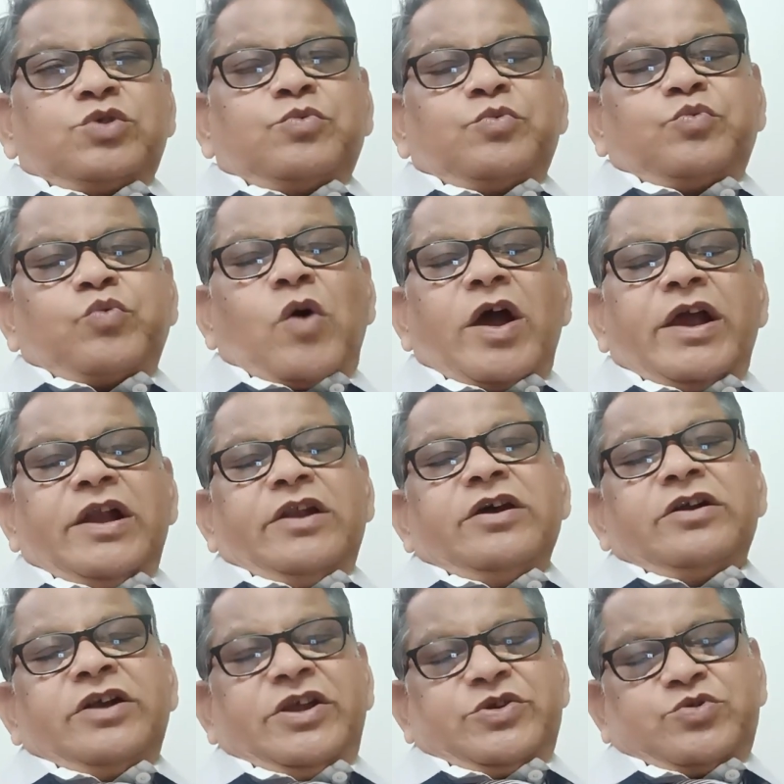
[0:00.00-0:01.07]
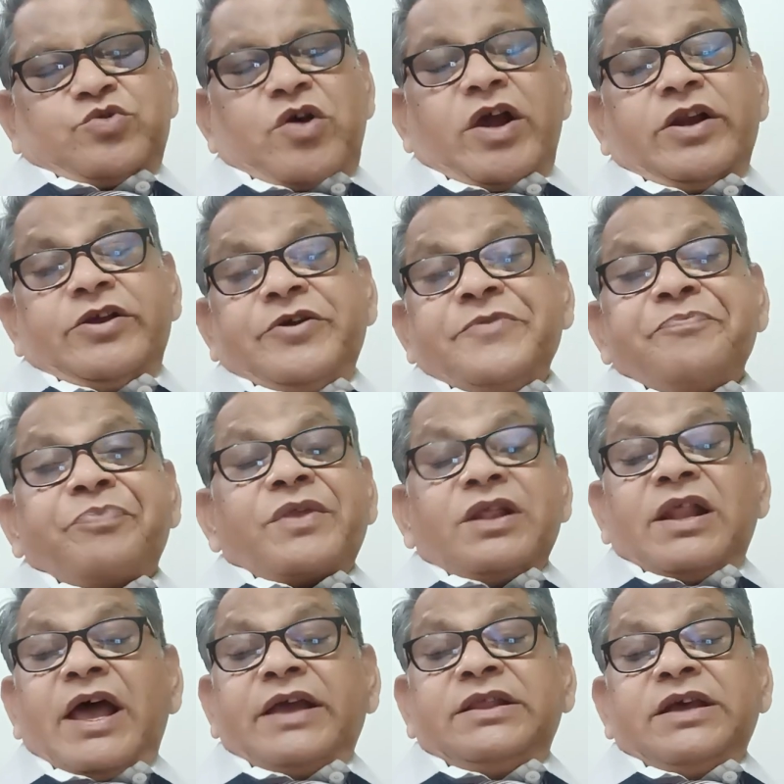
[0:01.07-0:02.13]
spoiled, destroyed,
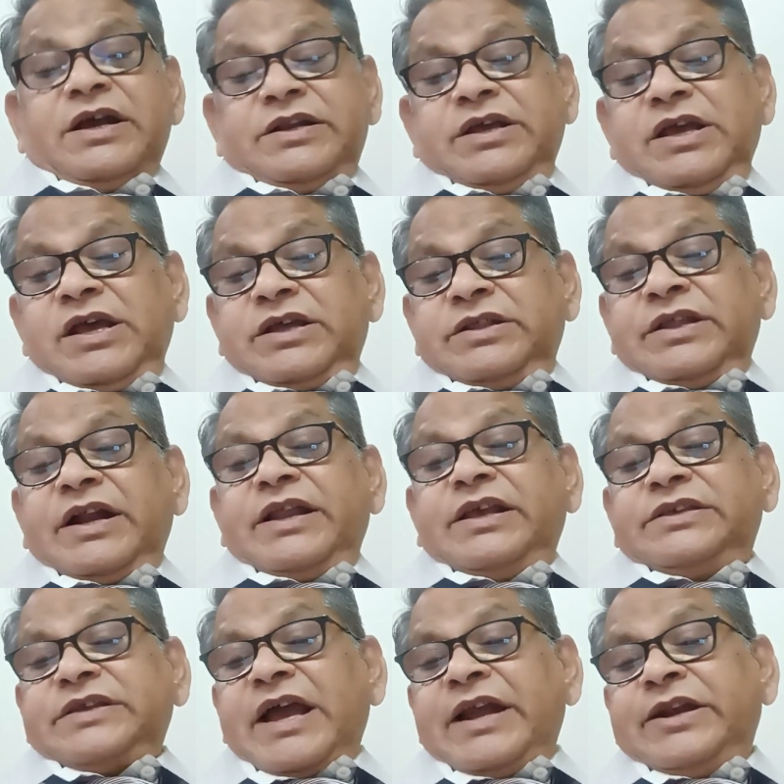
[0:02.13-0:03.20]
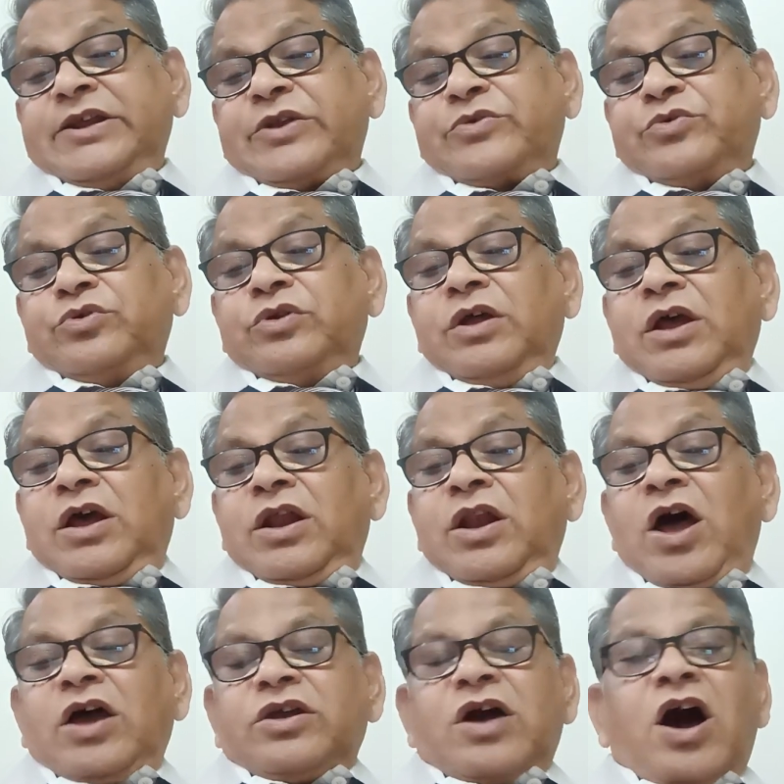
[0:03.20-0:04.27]
like that. That is signed the rule.
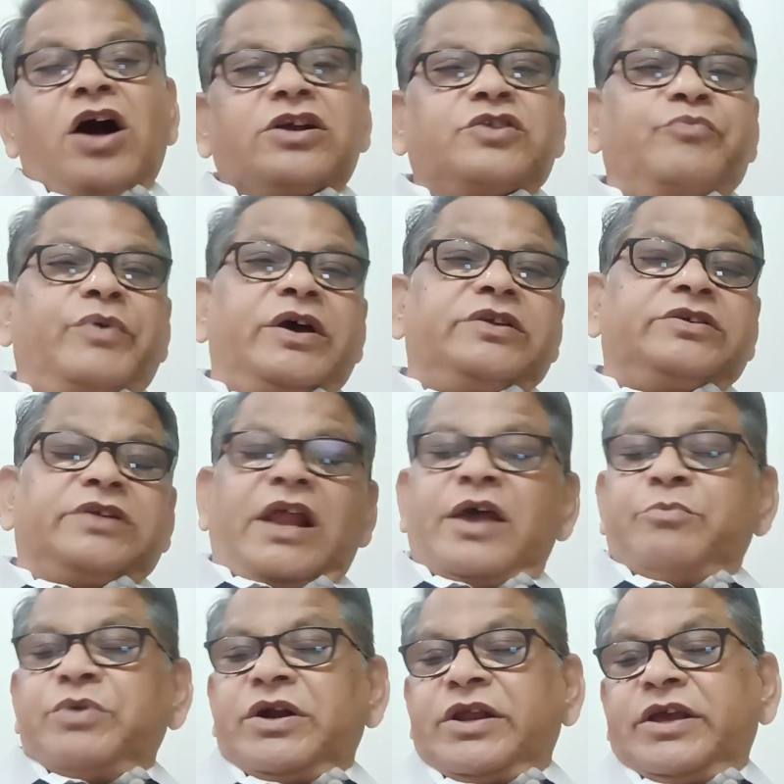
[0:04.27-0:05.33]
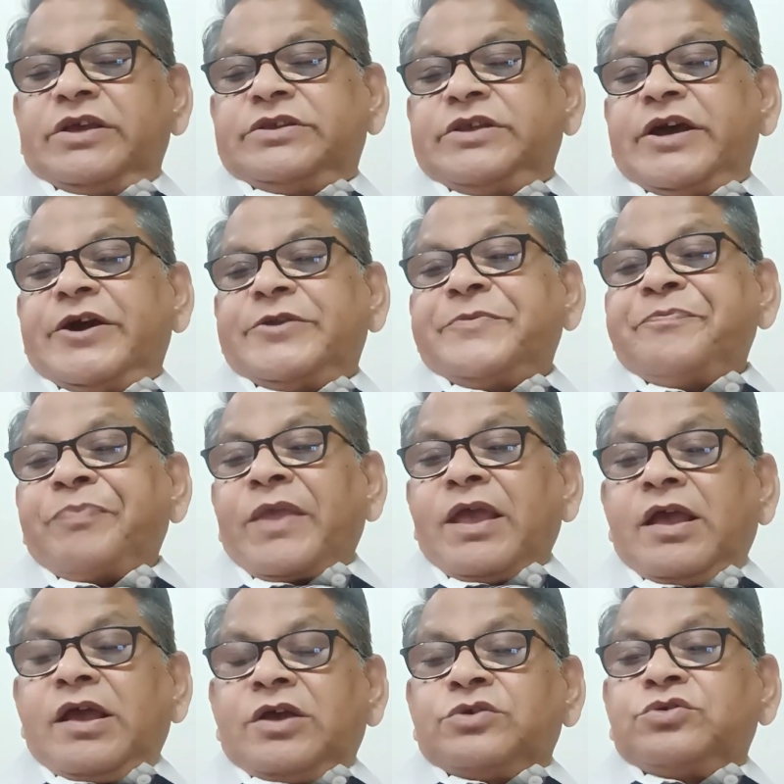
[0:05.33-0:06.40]
Occupier's liability is there.
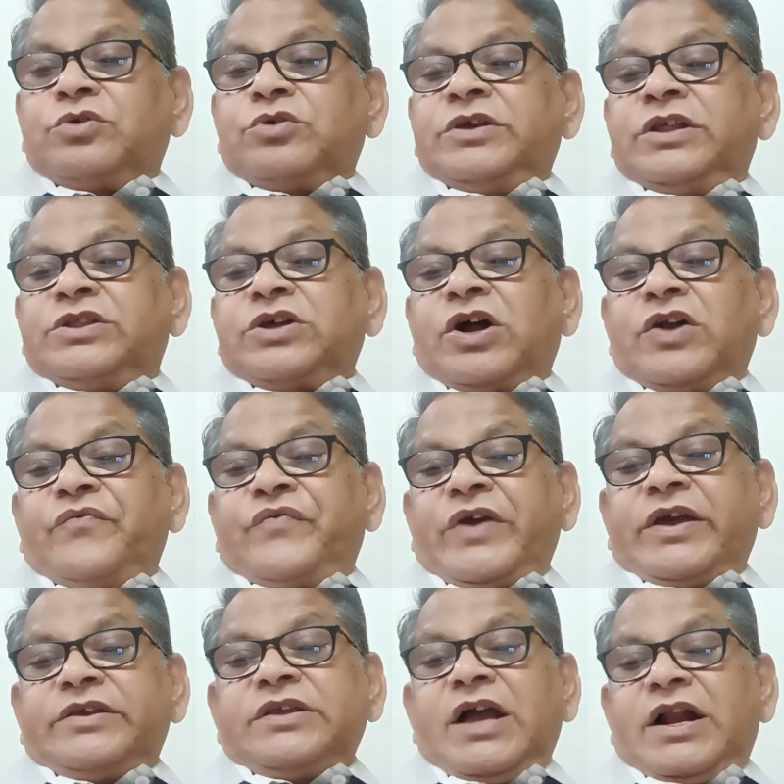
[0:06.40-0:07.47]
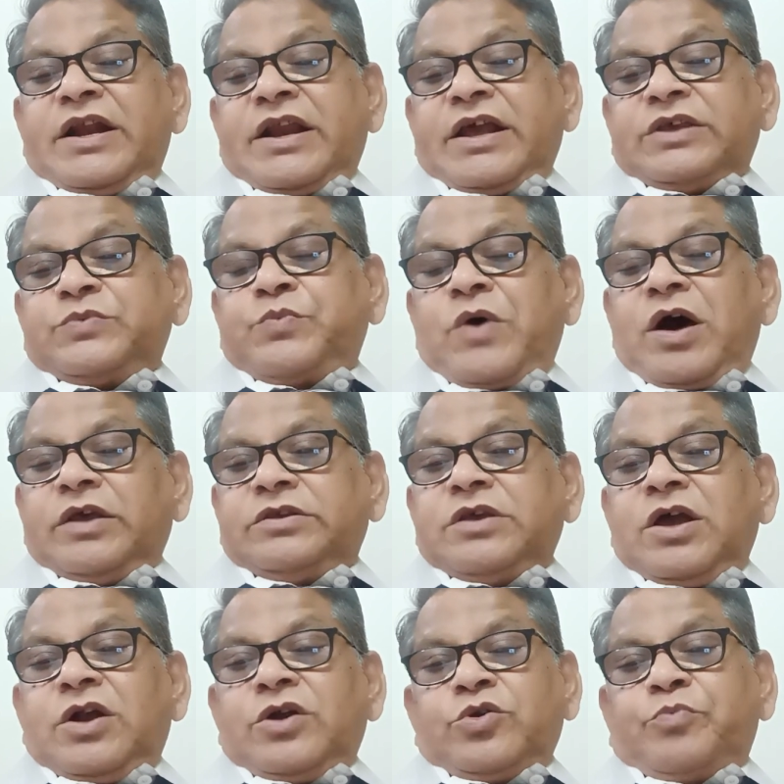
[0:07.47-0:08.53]
So in third phase, trespass
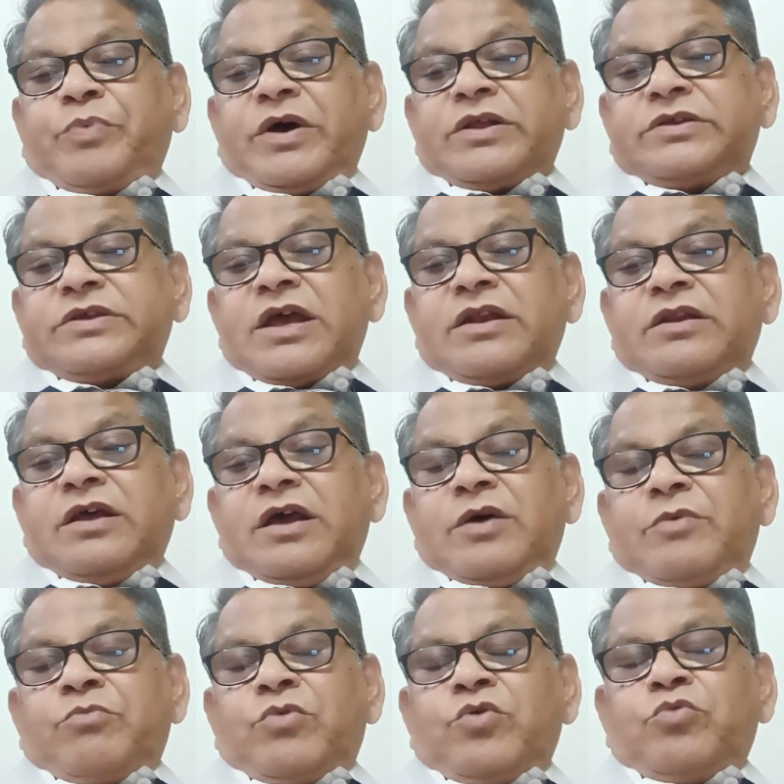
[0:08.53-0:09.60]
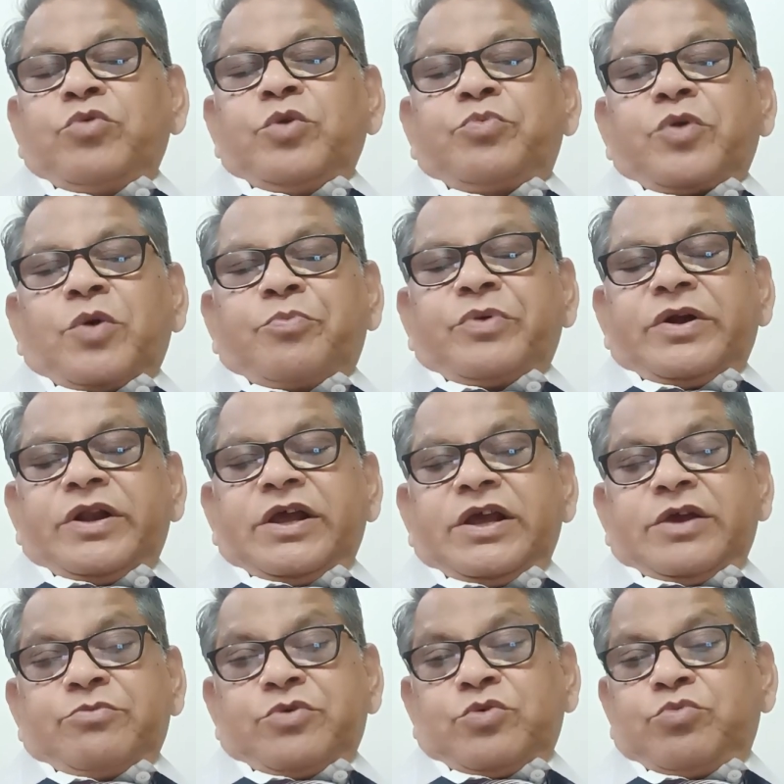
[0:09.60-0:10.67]
to person, movable
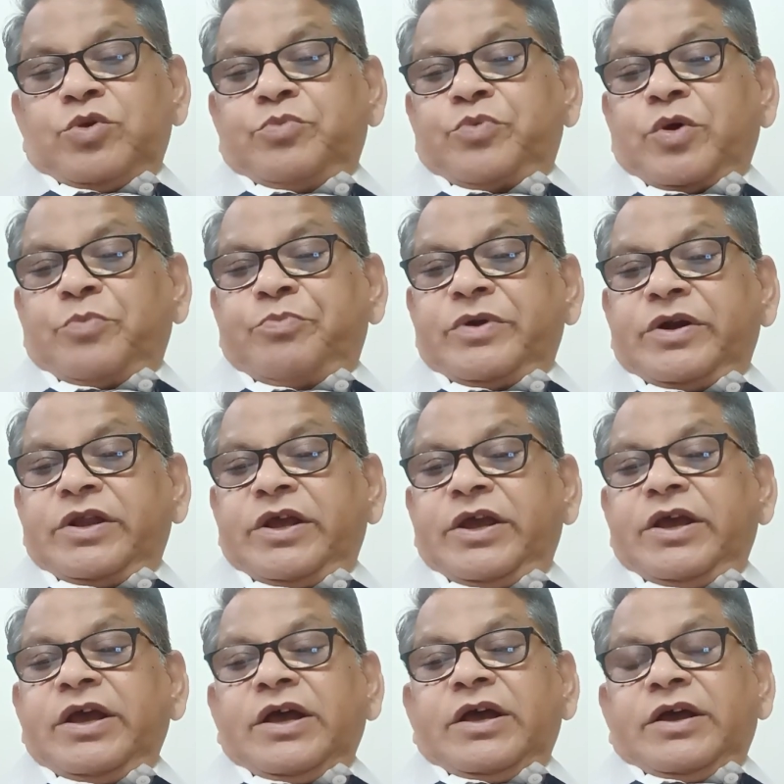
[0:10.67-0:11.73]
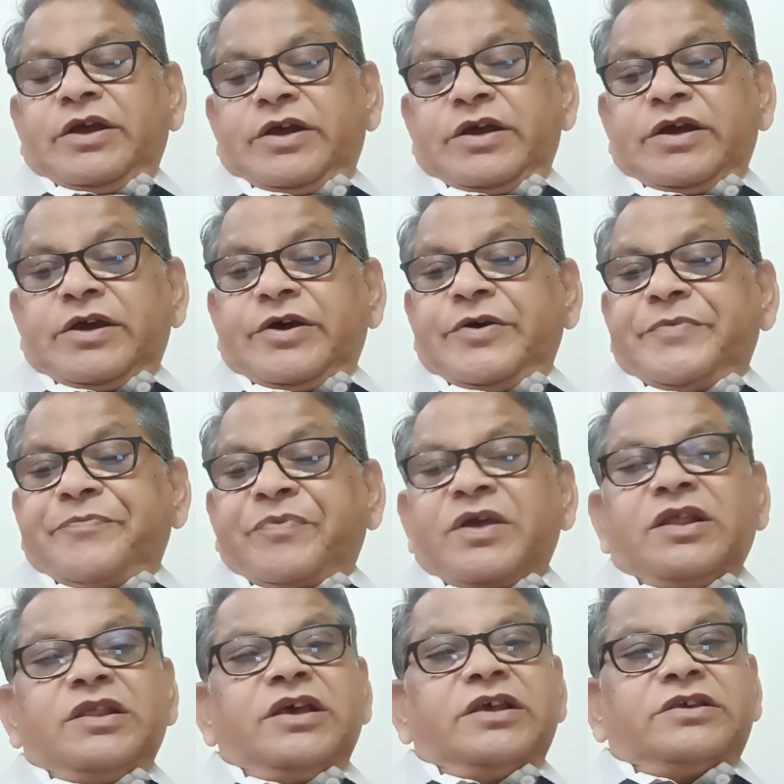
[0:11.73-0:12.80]
property, immovable property.
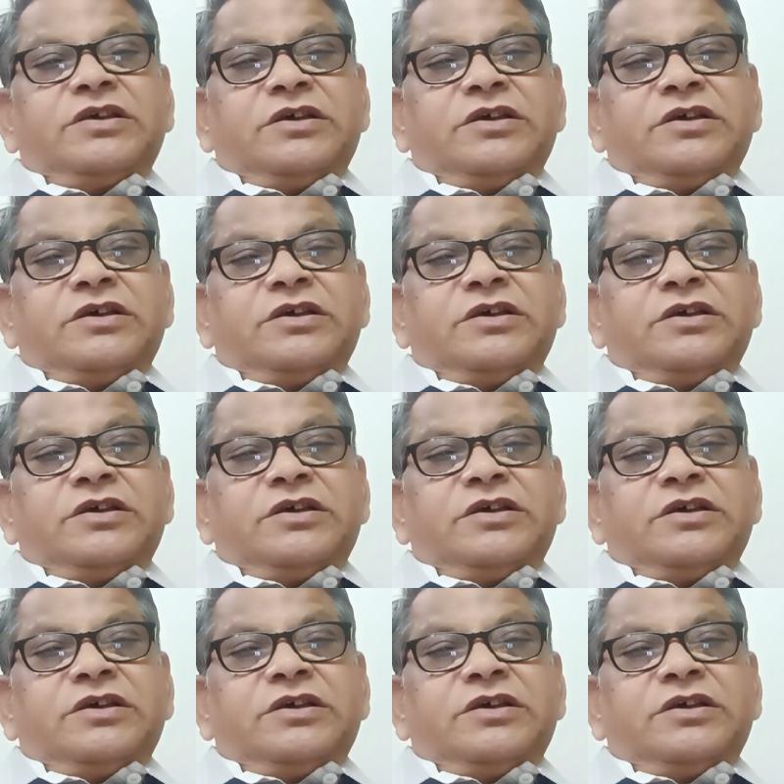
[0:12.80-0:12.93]
In this